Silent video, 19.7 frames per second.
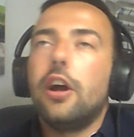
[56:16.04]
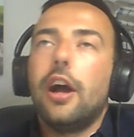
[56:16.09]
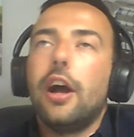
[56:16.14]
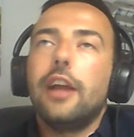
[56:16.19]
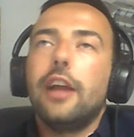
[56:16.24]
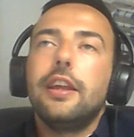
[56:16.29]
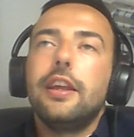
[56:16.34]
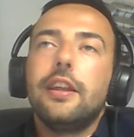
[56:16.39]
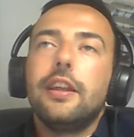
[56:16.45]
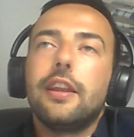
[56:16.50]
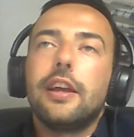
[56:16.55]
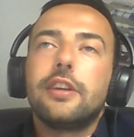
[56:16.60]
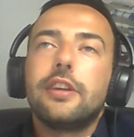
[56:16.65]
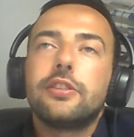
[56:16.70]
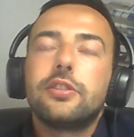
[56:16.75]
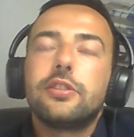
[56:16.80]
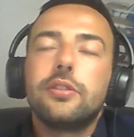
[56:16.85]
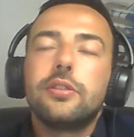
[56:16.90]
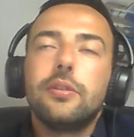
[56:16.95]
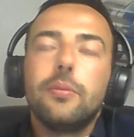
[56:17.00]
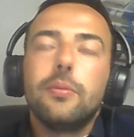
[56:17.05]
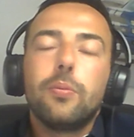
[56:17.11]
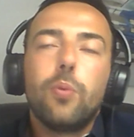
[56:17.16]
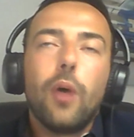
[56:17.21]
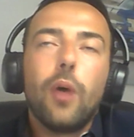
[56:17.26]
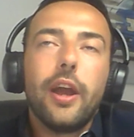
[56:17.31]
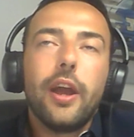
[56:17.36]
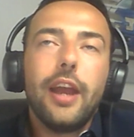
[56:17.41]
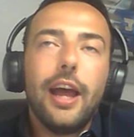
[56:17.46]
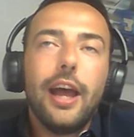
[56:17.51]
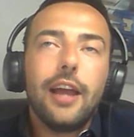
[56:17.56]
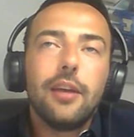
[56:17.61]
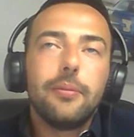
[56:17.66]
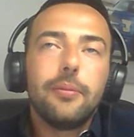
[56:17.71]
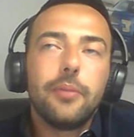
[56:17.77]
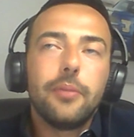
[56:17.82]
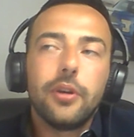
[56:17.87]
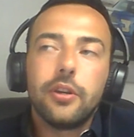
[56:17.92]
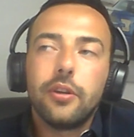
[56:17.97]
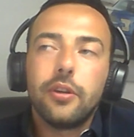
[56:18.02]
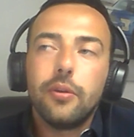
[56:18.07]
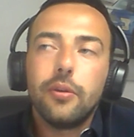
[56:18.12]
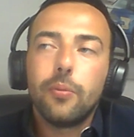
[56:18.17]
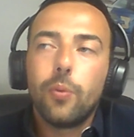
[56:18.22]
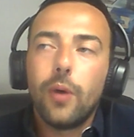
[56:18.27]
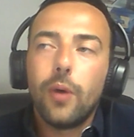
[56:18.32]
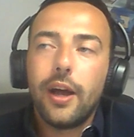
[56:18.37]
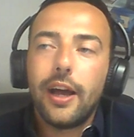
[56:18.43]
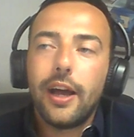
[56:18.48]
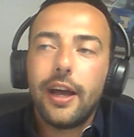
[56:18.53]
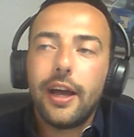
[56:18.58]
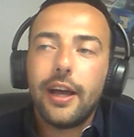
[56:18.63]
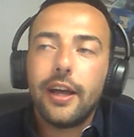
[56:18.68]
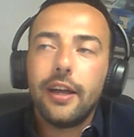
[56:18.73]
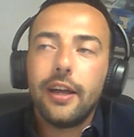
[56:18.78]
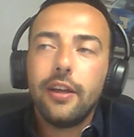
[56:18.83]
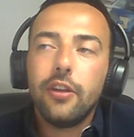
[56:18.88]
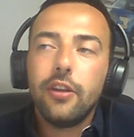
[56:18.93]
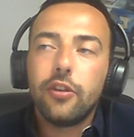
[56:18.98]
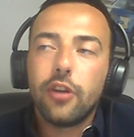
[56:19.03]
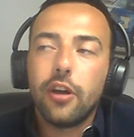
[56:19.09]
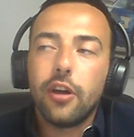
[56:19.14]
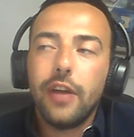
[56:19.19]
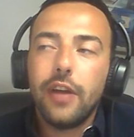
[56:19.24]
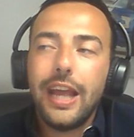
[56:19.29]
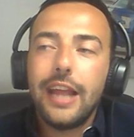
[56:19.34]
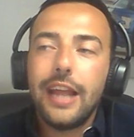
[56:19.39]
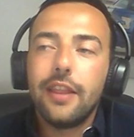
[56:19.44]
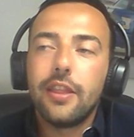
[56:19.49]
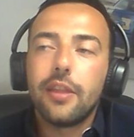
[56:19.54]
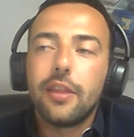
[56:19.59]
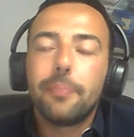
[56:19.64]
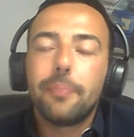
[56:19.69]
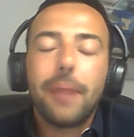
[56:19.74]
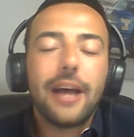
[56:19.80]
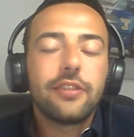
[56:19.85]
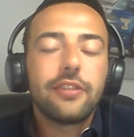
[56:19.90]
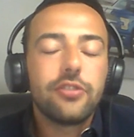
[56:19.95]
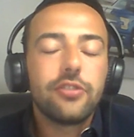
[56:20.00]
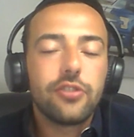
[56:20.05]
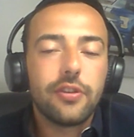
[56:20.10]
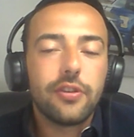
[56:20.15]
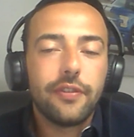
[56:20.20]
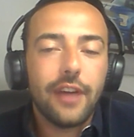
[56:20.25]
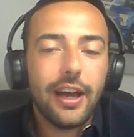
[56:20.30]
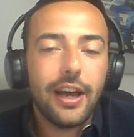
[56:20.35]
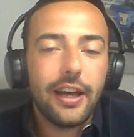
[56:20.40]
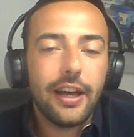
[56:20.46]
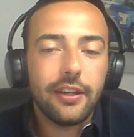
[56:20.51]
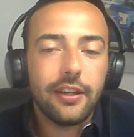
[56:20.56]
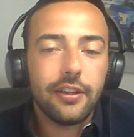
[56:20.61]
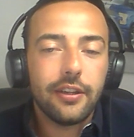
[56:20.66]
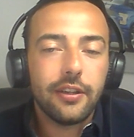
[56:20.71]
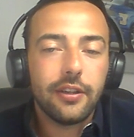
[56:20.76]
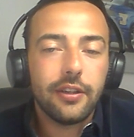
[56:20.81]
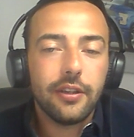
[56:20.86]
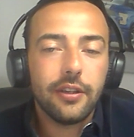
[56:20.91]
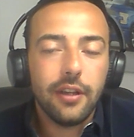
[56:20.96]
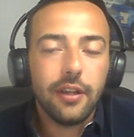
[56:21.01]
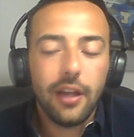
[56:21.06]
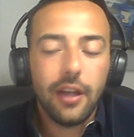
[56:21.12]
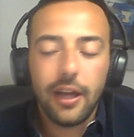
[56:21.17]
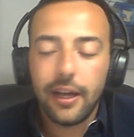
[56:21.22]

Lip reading: I think there's one element where, in the passenger van